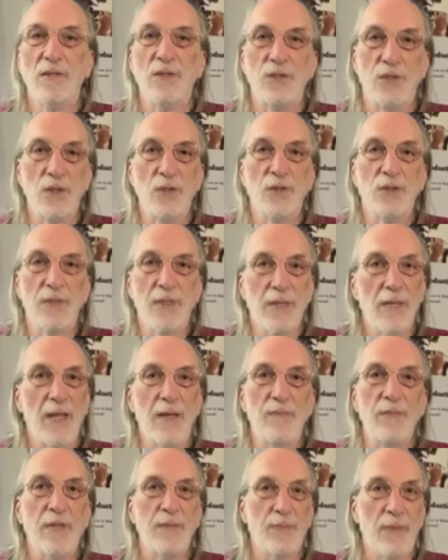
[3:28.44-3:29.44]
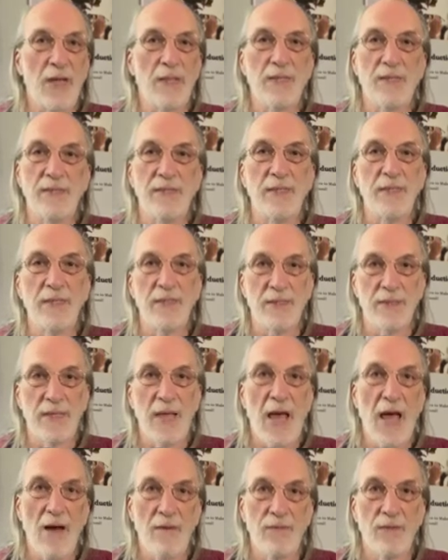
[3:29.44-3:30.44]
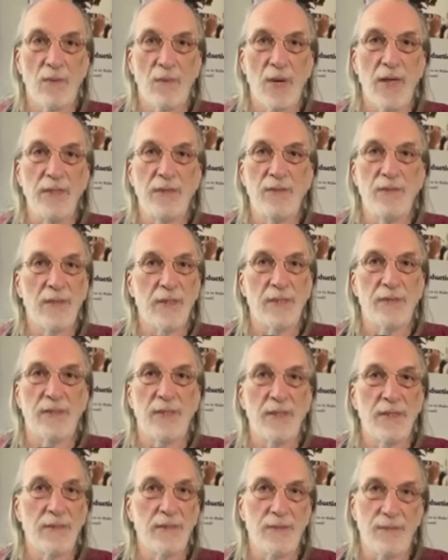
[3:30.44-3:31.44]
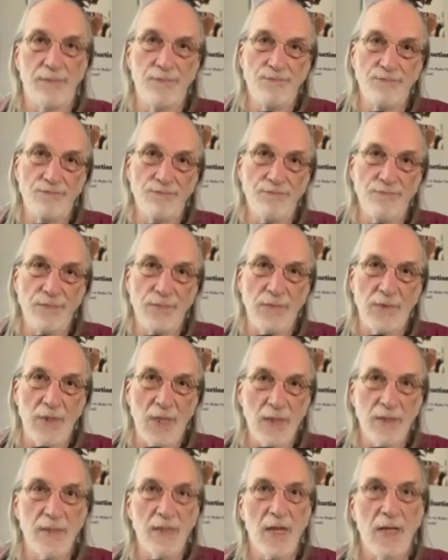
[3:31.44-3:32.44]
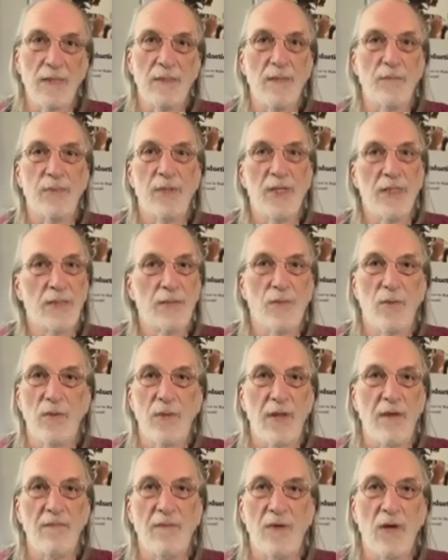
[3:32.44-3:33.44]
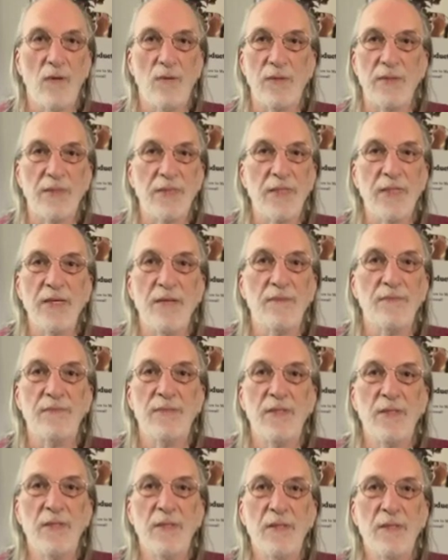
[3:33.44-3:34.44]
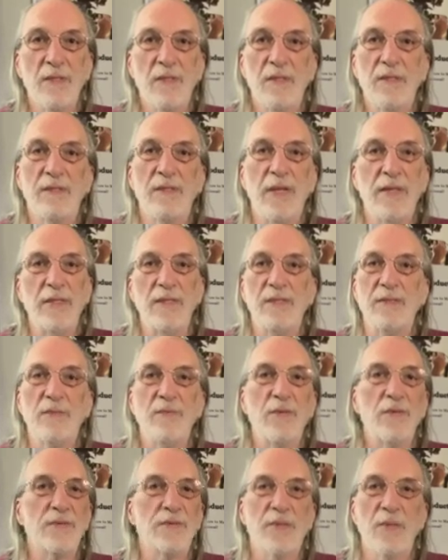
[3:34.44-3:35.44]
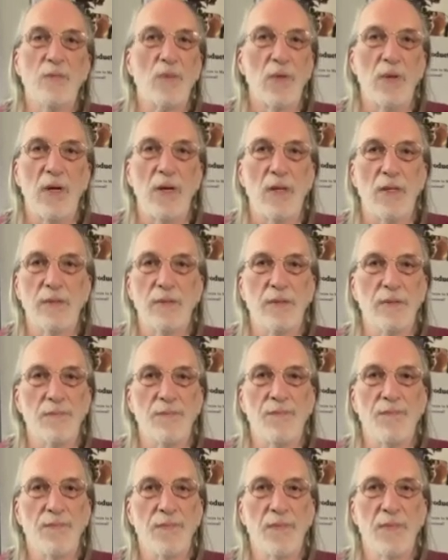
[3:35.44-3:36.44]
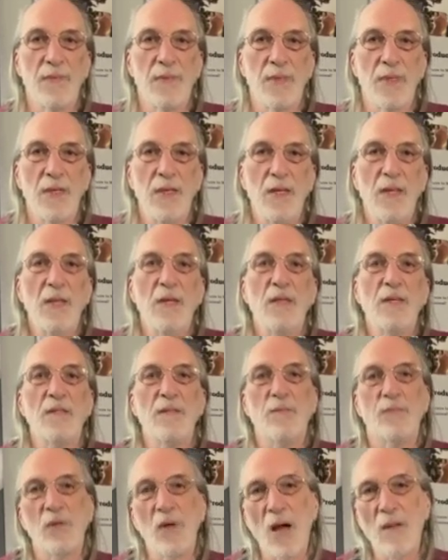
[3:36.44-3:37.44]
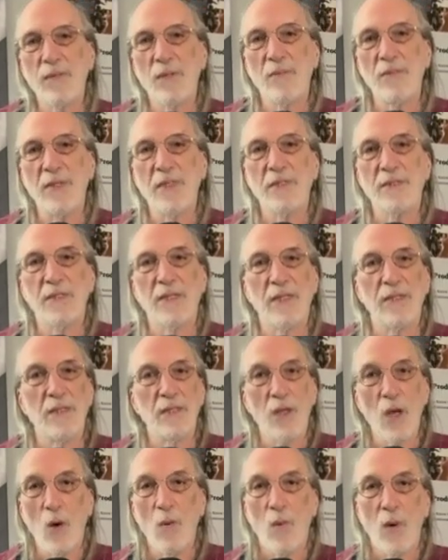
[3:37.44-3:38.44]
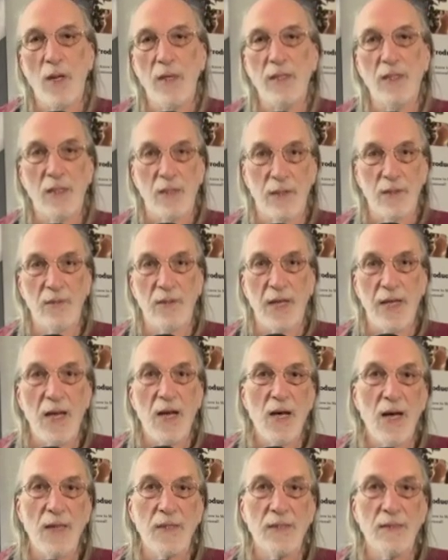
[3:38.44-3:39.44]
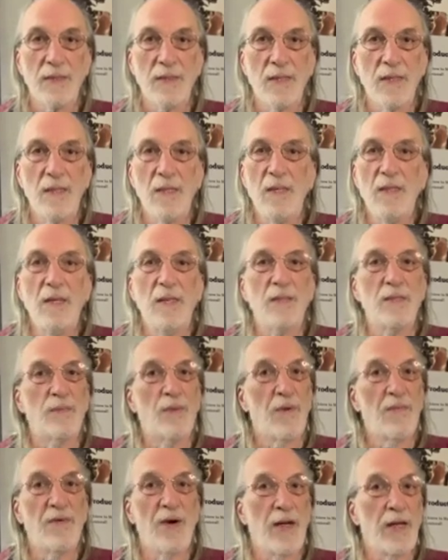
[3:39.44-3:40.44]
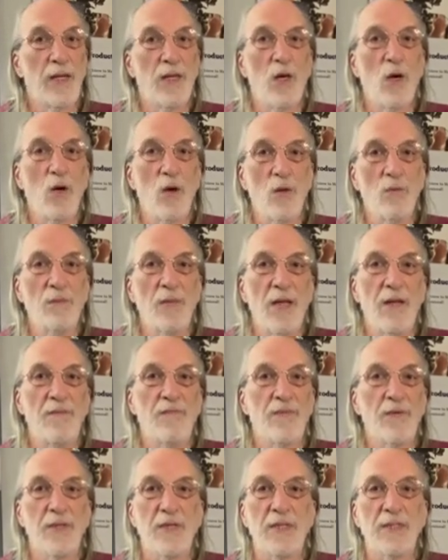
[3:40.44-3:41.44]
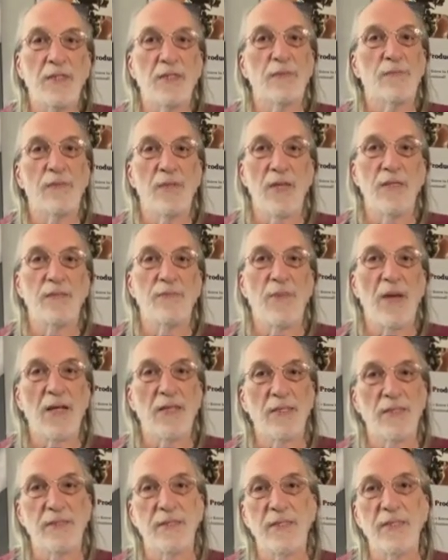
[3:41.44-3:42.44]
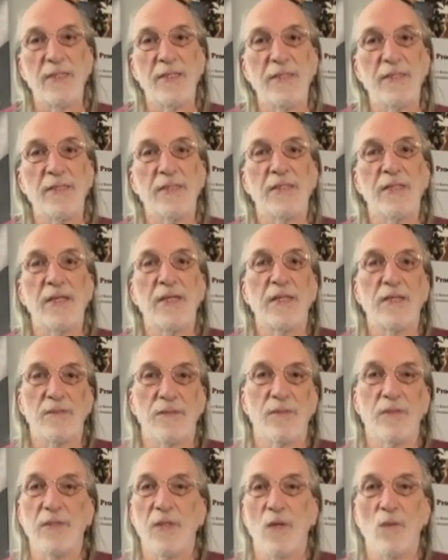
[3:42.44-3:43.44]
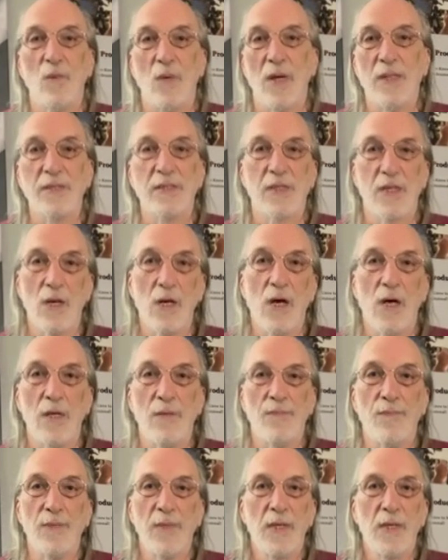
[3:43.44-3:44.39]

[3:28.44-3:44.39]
Jews claim that Palestinians have the right to exist, just not in the place where they've always lived. They need to move somewhere else. The problem is that no one, including us, is providing a homeland for the displaced Palestinians that Israel wants gone.